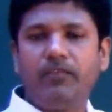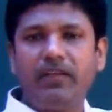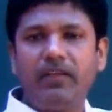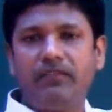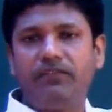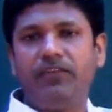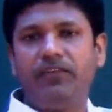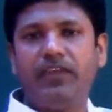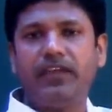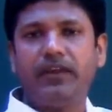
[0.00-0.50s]

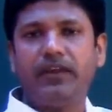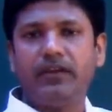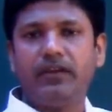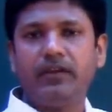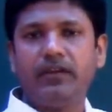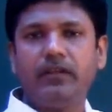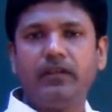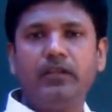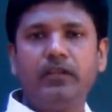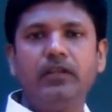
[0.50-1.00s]
that figure,
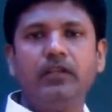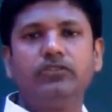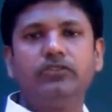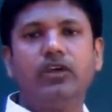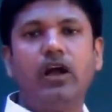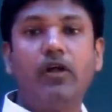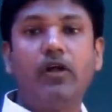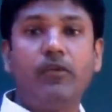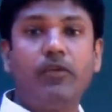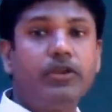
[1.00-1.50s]

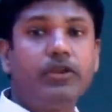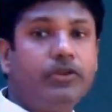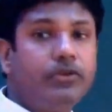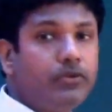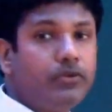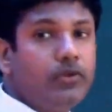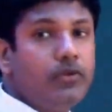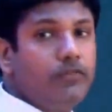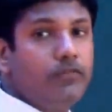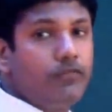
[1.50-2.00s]
so how would you
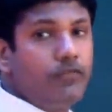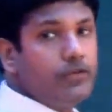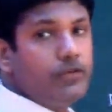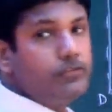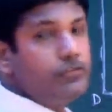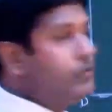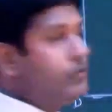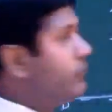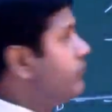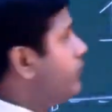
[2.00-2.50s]
do?
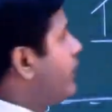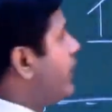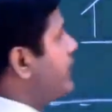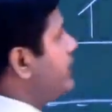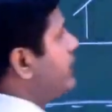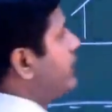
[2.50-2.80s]
First you find